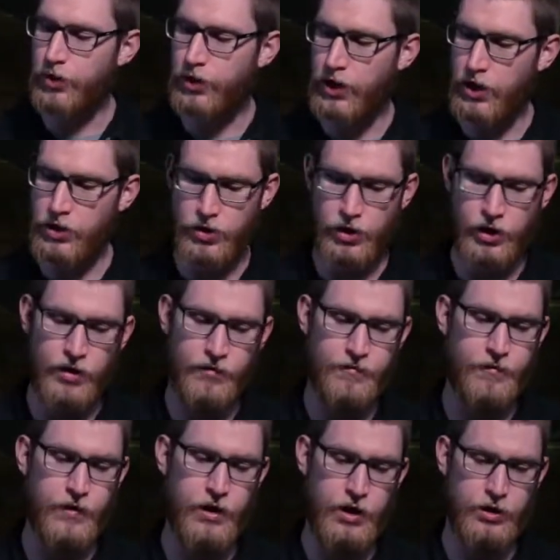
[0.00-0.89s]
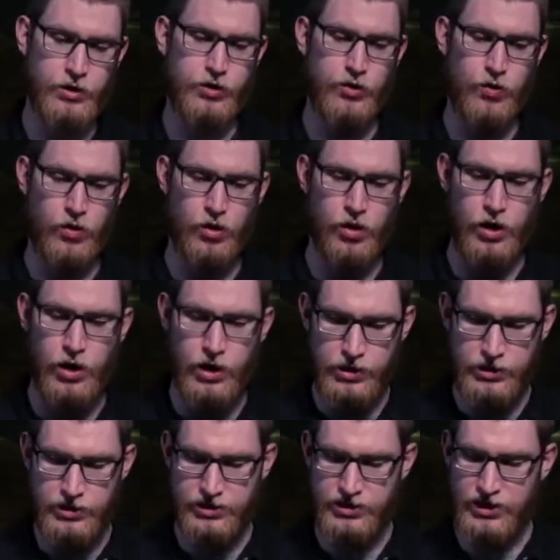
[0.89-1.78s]
your kit, you're going to find your
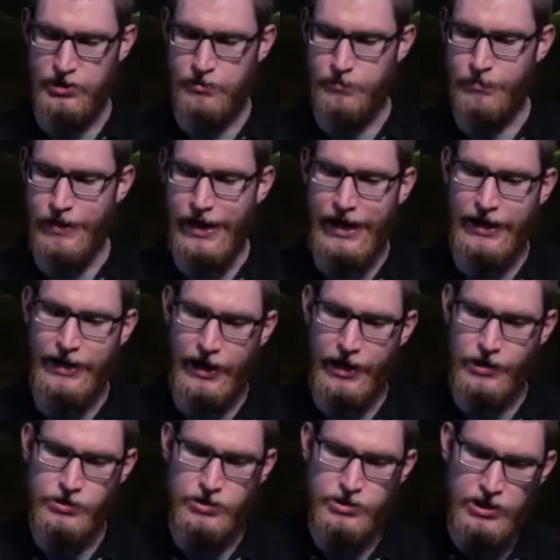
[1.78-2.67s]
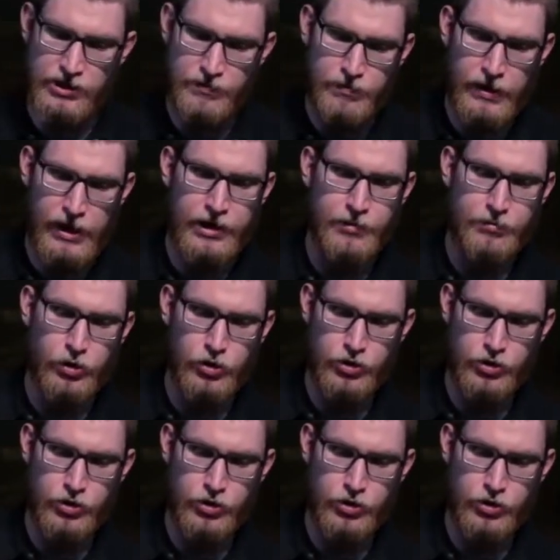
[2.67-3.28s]
seat back and seat bottom